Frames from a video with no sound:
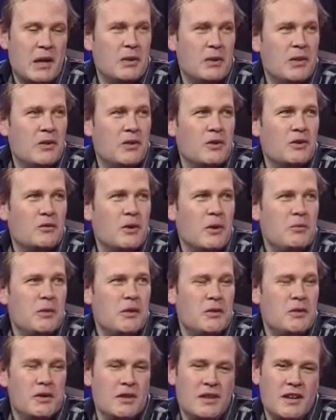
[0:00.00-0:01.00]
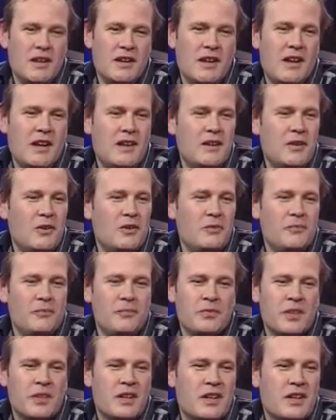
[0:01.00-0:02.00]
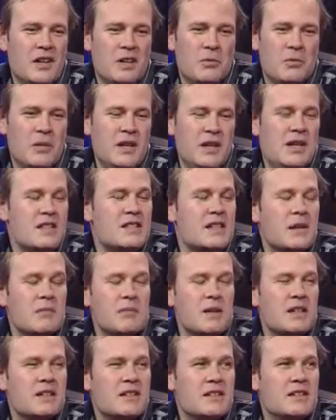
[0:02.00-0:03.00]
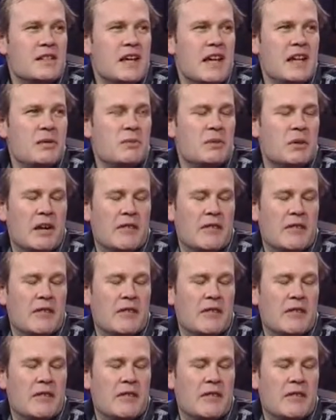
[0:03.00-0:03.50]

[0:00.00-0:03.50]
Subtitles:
we don't know what we do, and we need something sustainable.